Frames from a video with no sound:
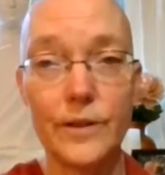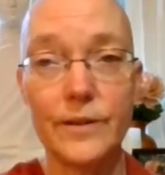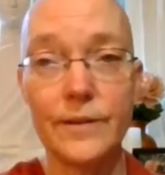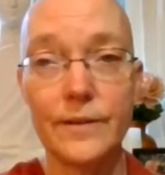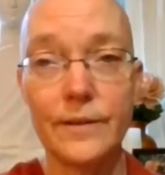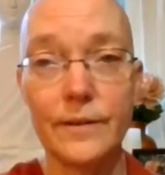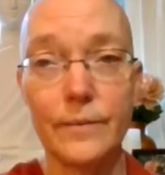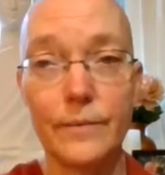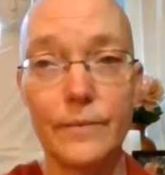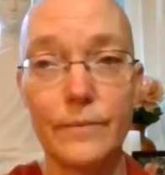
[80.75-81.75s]
wrist
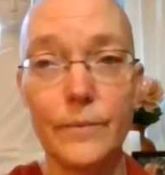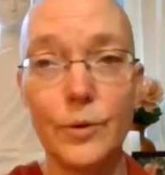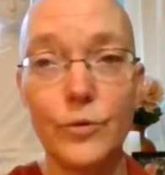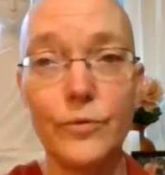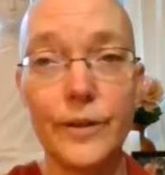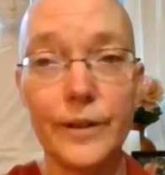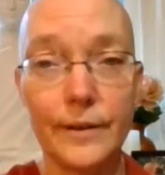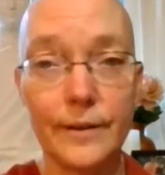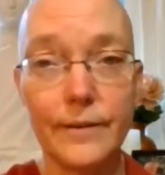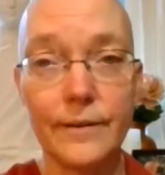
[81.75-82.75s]
and
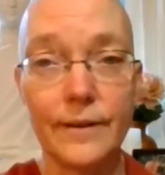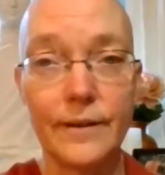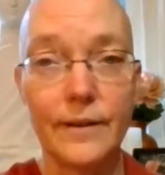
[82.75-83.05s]
moving and,